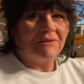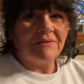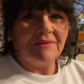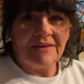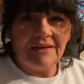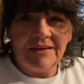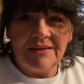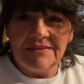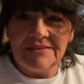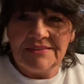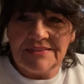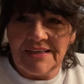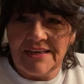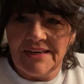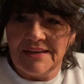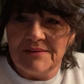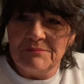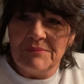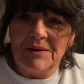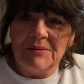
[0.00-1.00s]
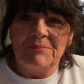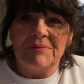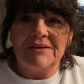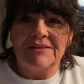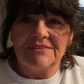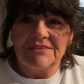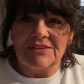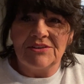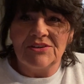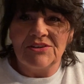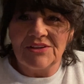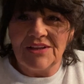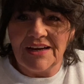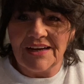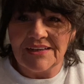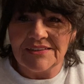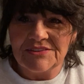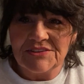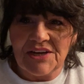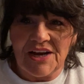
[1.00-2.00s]
me. He said my pizza looked
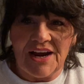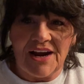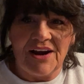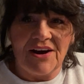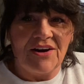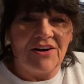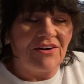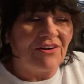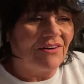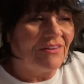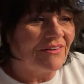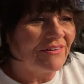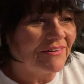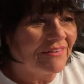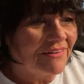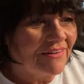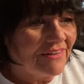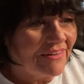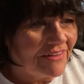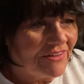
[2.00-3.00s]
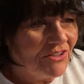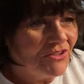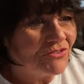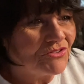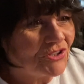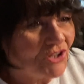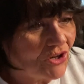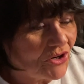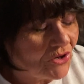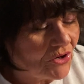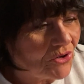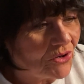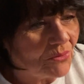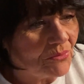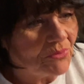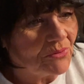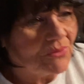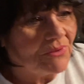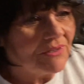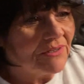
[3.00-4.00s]
like a tire. You
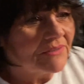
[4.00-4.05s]
terrible.